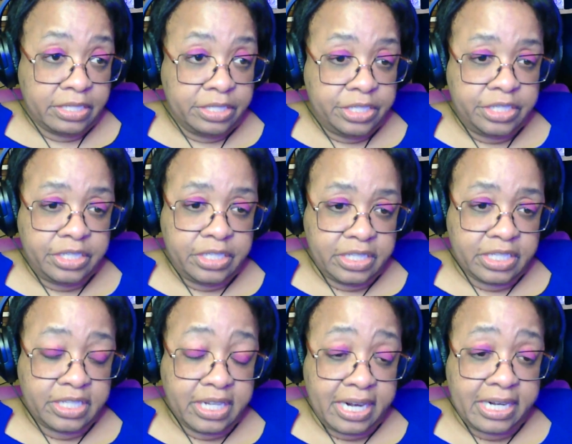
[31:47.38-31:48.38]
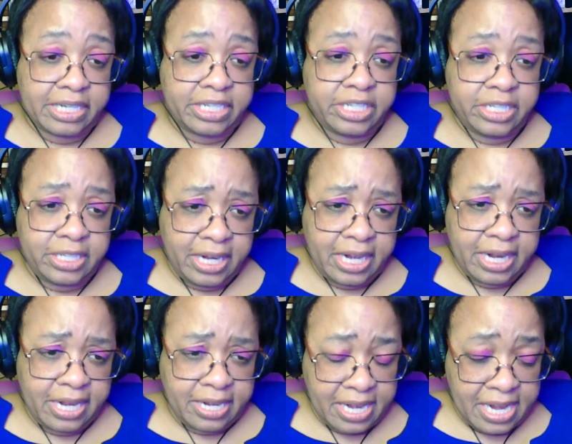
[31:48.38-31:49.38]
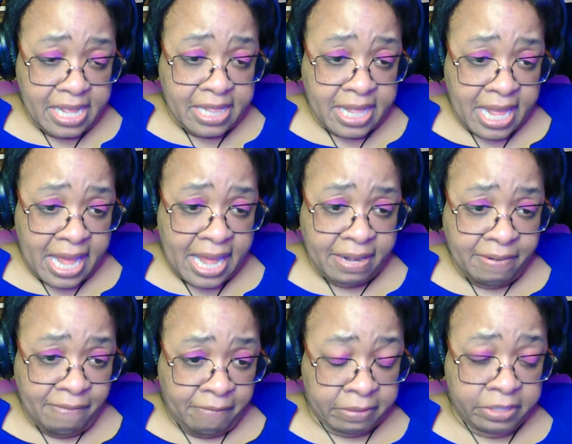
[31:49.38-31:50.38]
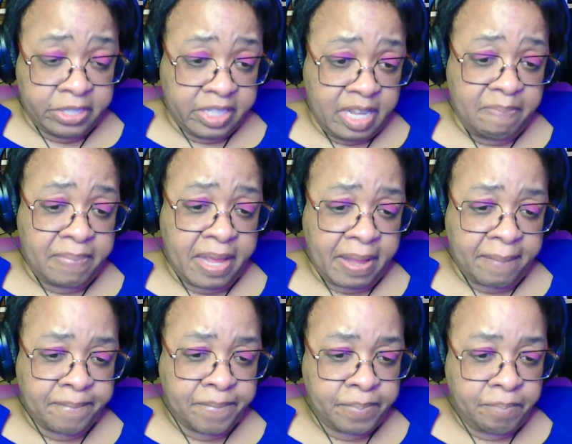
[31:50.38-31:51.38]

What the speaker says: She decided she didn't need that for sleeping,